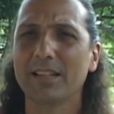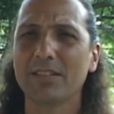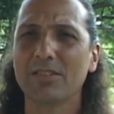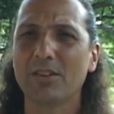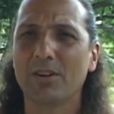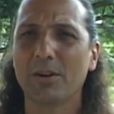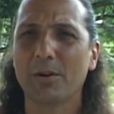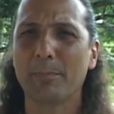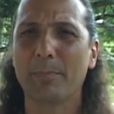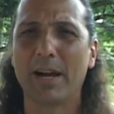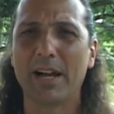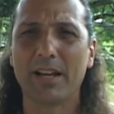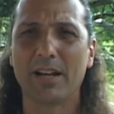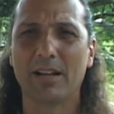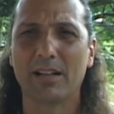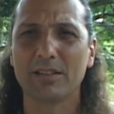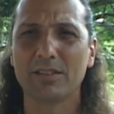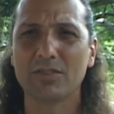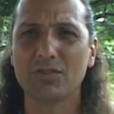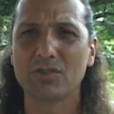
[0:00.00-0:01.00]
in our
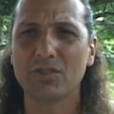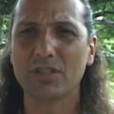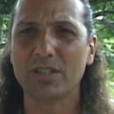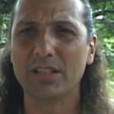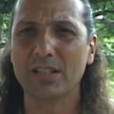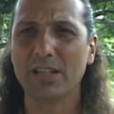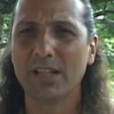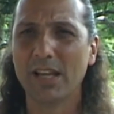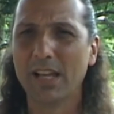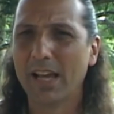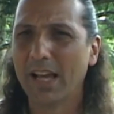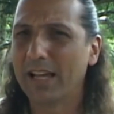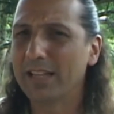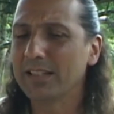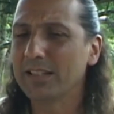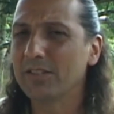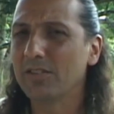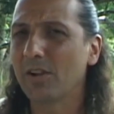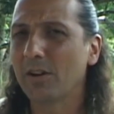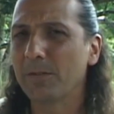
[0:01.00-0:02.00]
biology
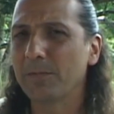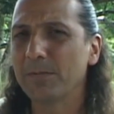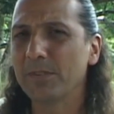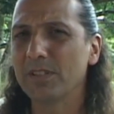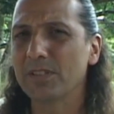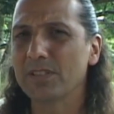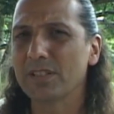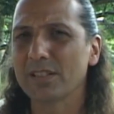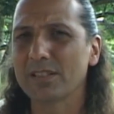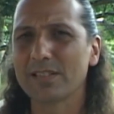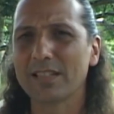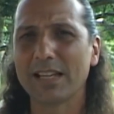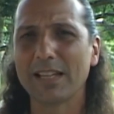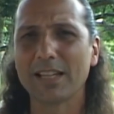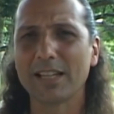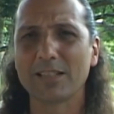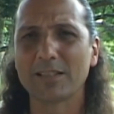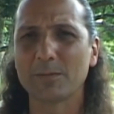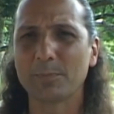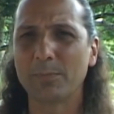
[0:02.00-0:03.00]
and in our physics that
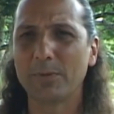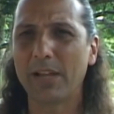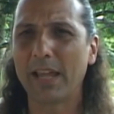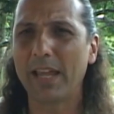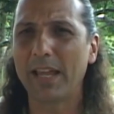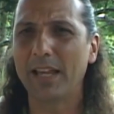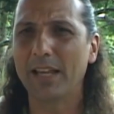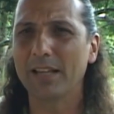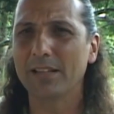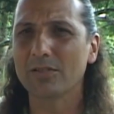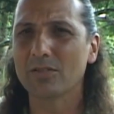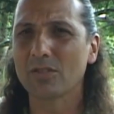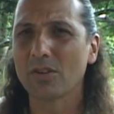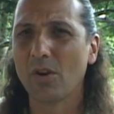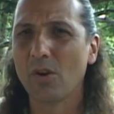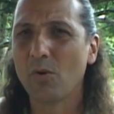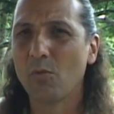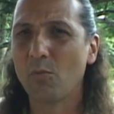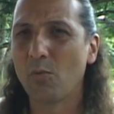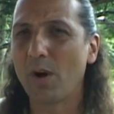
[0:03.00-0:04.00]
explains
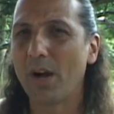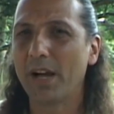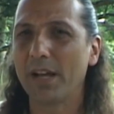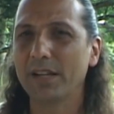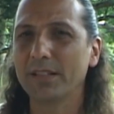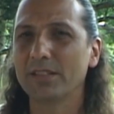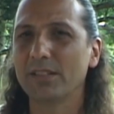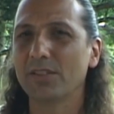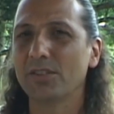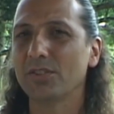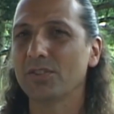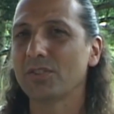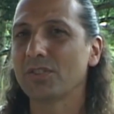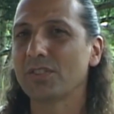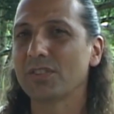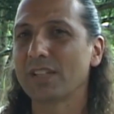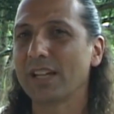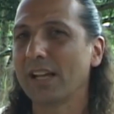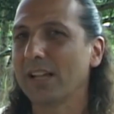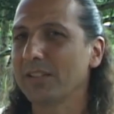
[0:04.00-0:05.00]
why there is
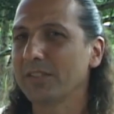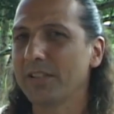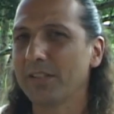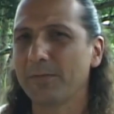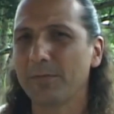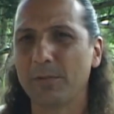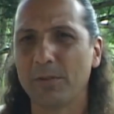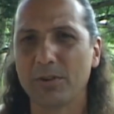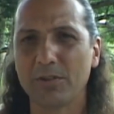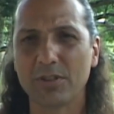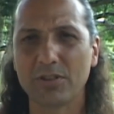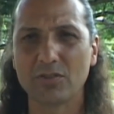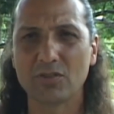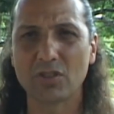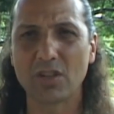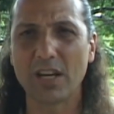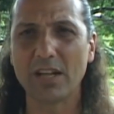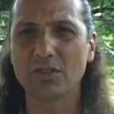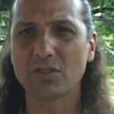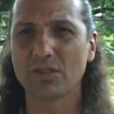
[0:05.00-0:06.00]
cell
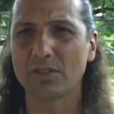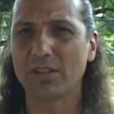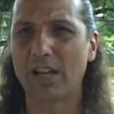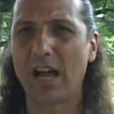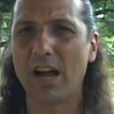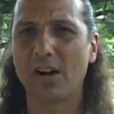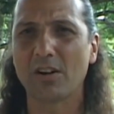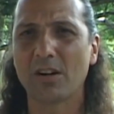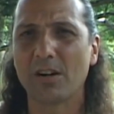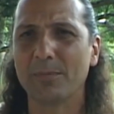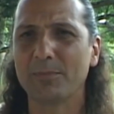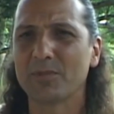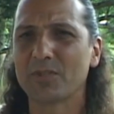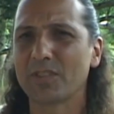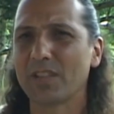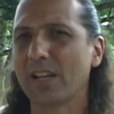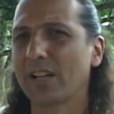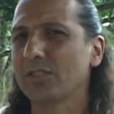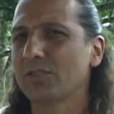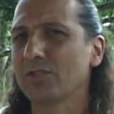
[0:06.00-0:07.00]
differentiation. How come
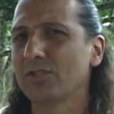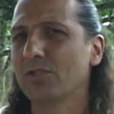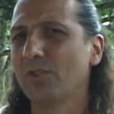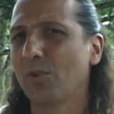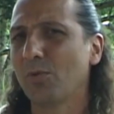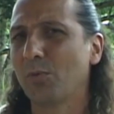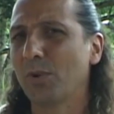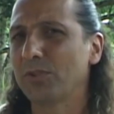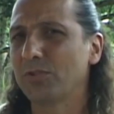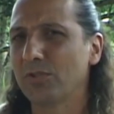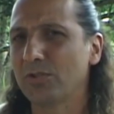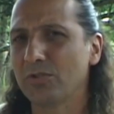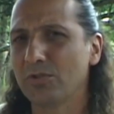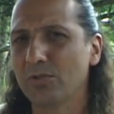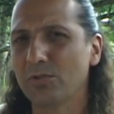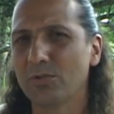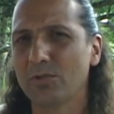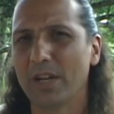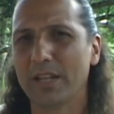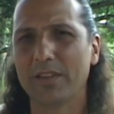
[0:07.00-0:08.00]
cells know what to
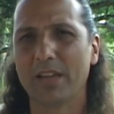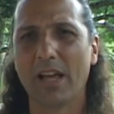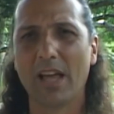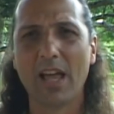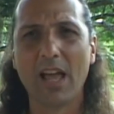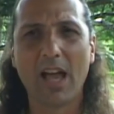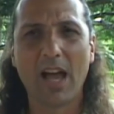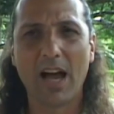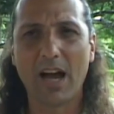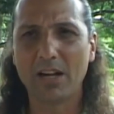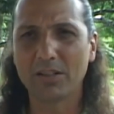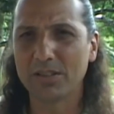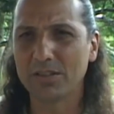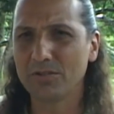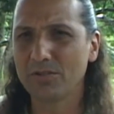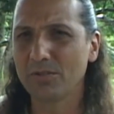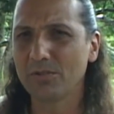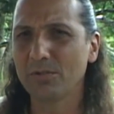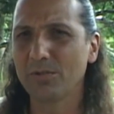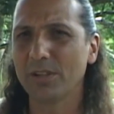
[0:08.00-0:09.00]
do and how to
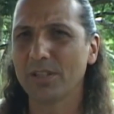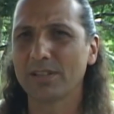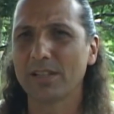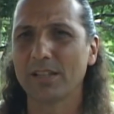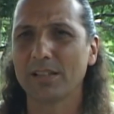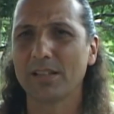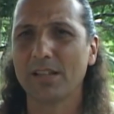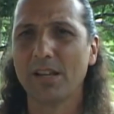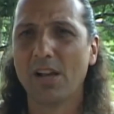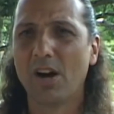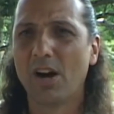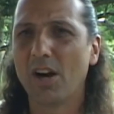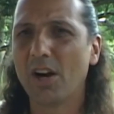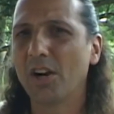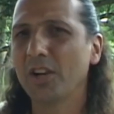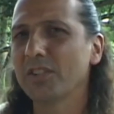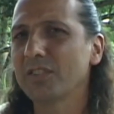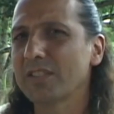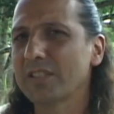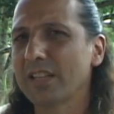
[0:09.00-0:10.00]
do it, and
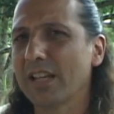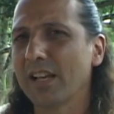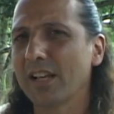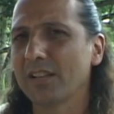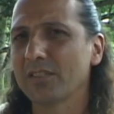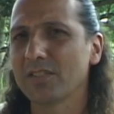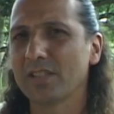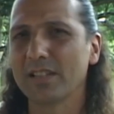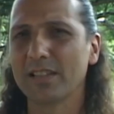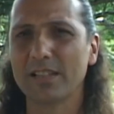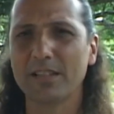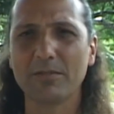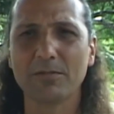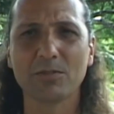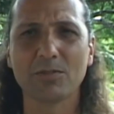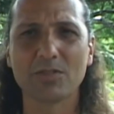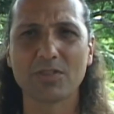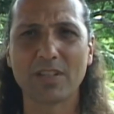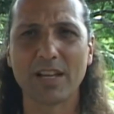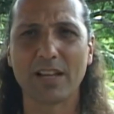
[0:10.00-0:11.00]
heart cells and
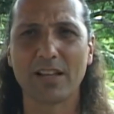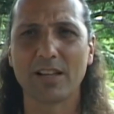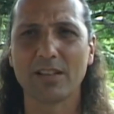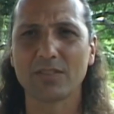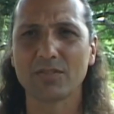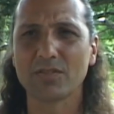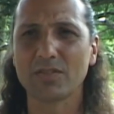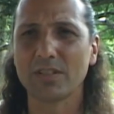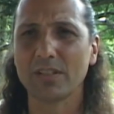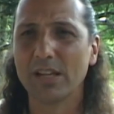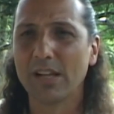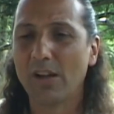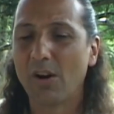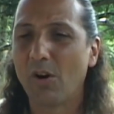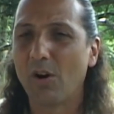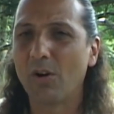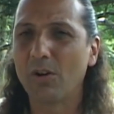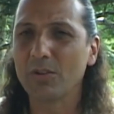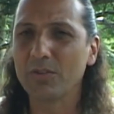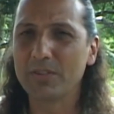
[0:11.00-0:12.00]
liver cells
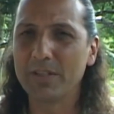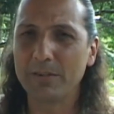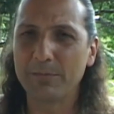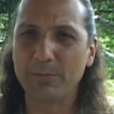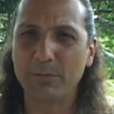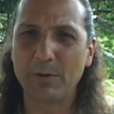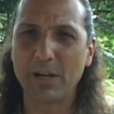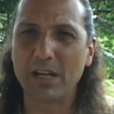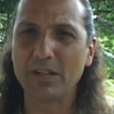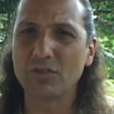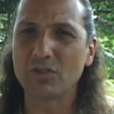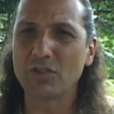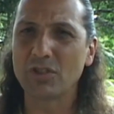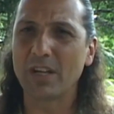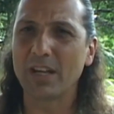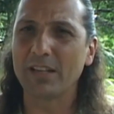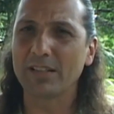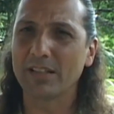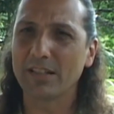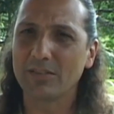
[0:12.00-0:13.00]
all
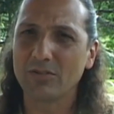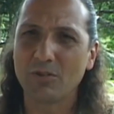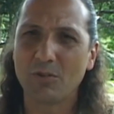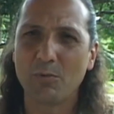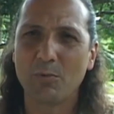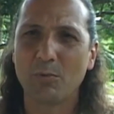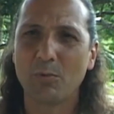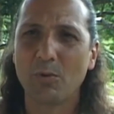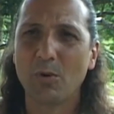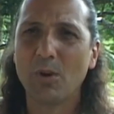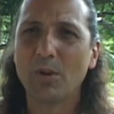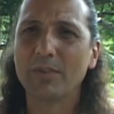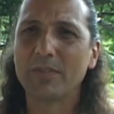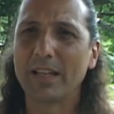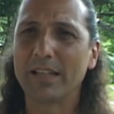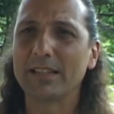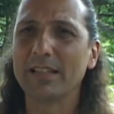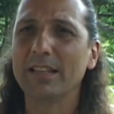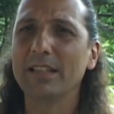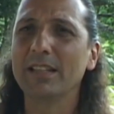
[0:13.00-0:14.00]
differentiate and know
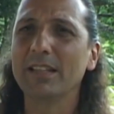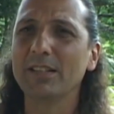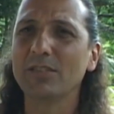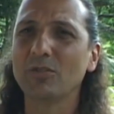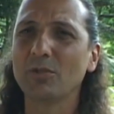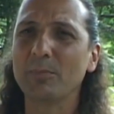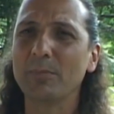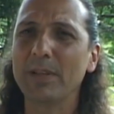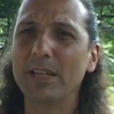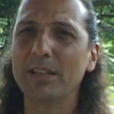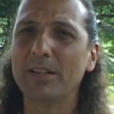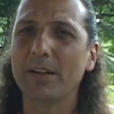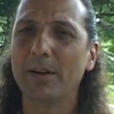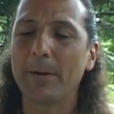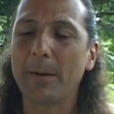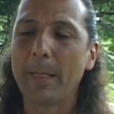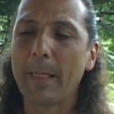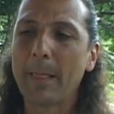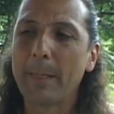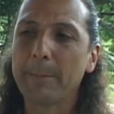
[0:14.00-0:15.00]
that they need to be
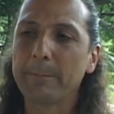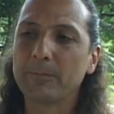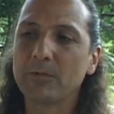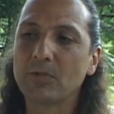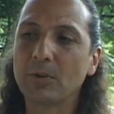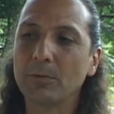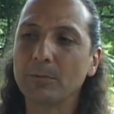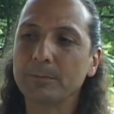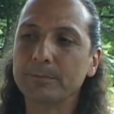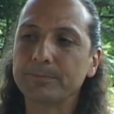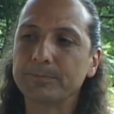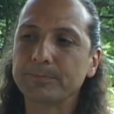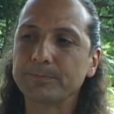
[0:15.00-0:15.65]
there. So